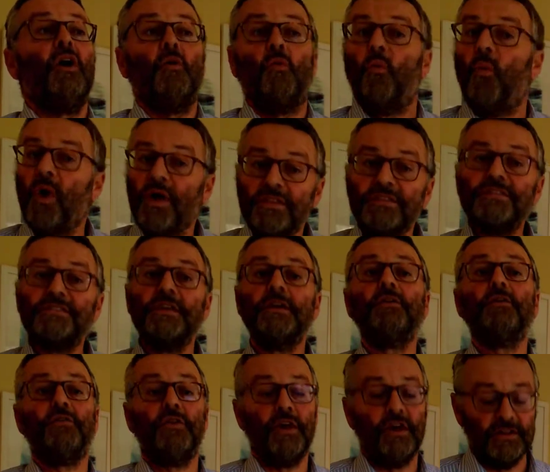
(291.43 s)
one
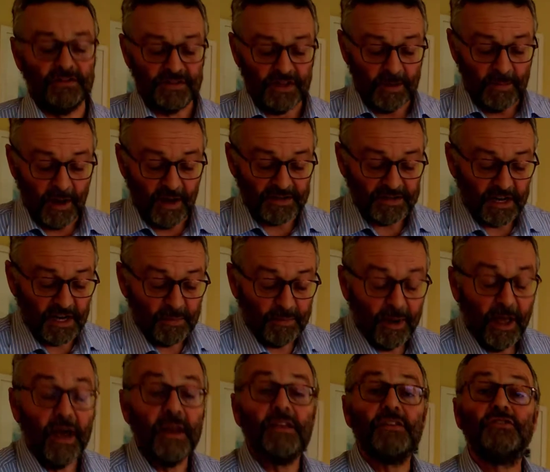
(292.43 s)
single thing I'll say about daily
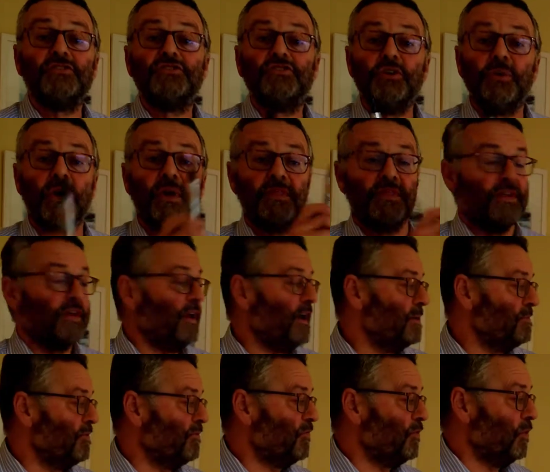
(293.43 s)
plan is do it the
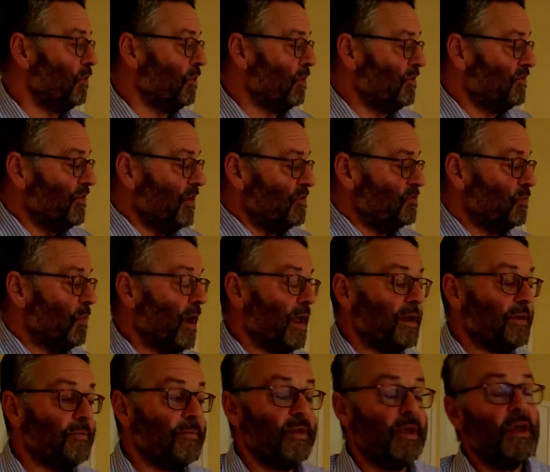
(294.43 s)
night before. So that's
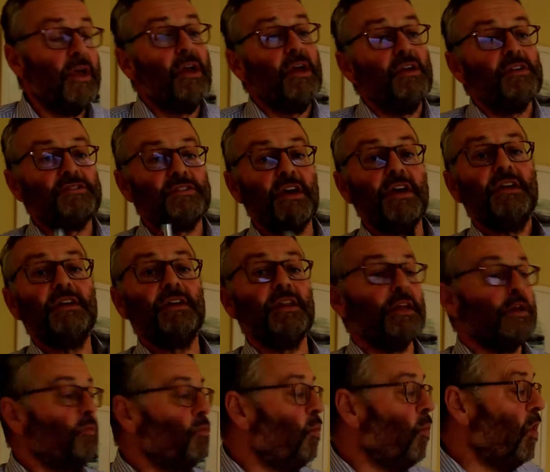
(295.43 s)
when.
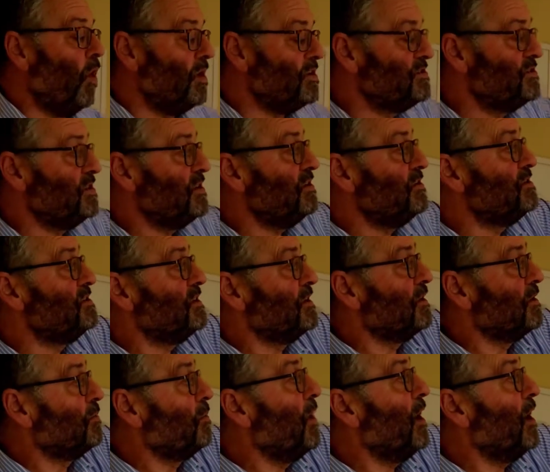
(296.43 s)
Secondly, what do you do?